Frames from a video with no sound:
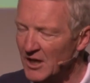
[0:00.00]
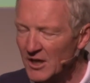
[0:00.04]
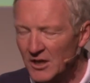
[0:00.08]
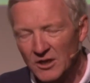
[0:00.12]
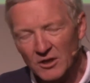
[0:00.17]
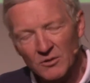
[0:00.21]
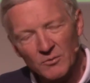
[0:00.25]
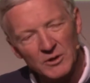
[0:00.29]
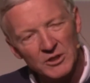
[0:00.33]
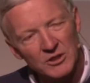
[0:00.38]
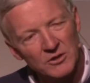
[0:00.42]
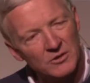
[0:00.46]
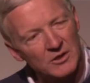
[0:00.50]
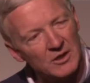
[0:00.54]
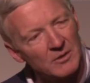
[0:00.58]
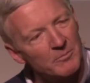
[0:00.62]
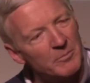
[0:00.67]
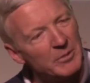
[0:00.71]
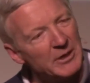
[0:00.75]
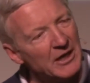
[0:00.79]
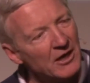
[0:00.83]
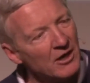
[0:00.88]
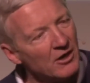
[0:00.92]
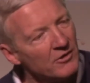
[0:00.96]
You know, when you
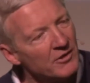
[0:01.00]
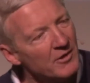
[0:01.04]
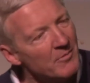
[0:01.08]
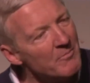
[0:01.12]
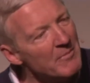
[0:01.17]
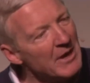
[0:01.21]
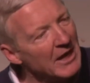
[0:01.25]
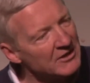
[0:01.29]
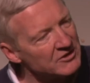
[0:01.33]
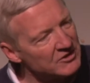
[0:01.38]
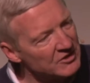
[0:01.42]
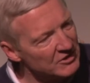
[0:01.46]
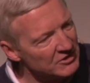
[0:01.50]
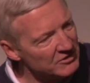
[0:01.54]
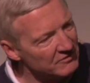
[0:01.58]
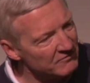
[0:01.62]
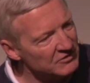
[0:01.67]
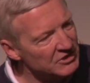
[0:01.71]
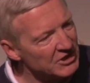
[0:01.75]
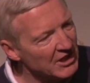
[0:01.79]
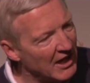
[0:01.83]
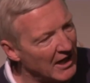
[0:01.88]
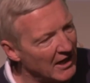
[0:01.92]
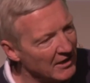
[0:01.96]
compare the message of
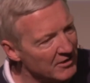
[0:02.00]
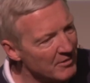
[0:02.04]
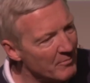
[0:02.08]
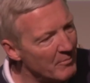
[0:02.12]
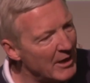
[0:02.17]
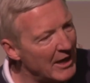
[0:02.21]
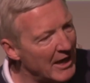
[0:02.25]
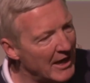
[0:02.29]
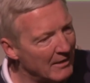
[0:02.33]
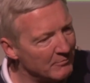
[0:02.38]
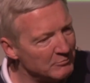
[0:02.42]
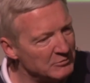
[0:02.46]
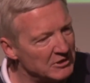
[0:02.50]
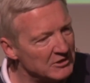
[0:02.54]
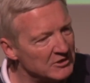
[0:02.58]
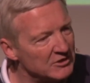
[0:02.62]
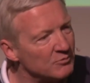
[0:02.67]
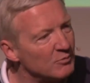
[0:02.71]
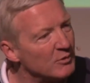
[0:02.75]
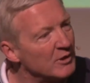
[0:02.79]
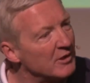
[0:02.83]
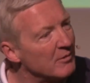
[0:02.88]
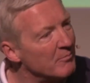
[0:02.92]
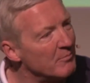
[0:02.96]
John the
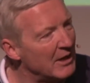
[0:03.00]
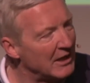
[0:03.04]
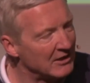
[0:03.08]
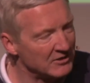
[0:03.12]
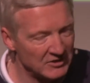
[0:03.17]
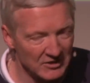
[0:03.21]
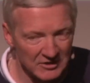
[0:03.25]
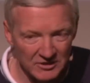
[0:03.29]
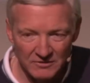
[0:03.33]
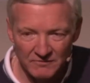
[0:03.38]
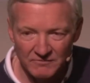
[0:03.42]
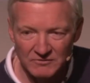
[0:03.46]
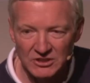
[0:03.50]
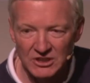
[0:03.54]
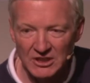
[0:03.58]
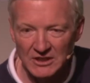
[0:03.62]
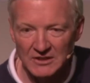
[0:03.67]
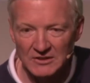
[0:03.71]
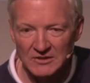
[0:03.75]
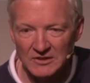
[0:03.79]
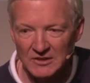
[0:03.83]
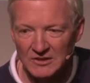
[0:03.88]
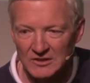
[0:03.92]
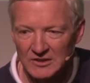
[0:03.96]
Baptist with the message of
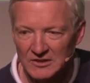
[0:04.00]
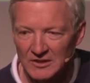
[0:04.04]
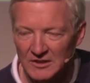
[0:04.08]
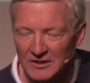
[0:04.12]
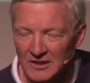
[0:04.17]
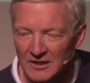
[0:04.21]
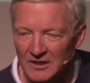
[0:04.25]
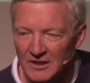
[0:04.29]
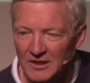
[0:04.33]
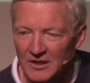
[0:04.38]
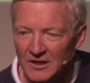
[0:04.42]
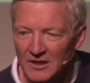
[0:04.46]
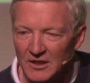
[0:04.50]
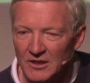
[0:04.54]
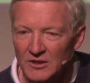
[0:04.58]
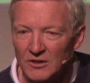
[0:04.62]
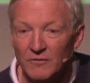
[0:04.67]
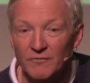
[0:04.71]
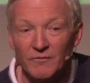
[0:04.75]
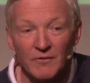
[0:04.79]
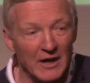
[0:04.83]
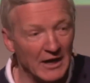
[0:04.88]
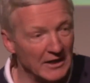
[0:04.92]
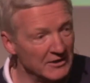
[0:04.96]
Jesus,
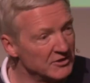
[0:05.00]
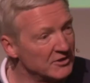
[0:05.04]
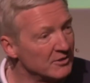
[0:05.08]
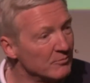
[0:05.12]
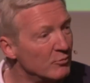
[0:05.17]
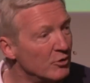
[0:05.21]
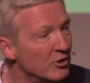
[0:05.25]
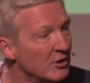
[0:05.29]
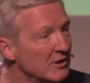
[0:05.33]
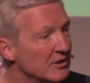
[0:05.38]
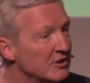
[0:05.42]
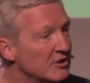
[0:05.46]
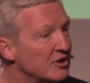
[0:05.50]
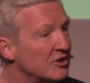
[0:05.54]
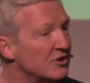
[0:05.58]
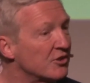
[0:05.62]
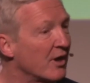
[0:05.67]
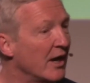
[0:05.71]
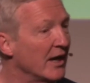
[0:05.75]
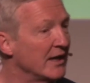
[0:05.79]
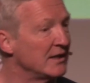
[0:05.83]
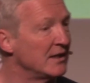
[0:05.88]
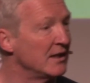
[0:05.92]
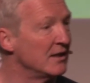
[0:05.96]
you find some really
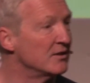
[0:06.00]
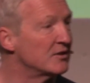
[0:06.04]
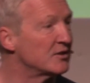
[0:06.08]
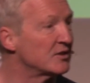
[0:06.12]
striking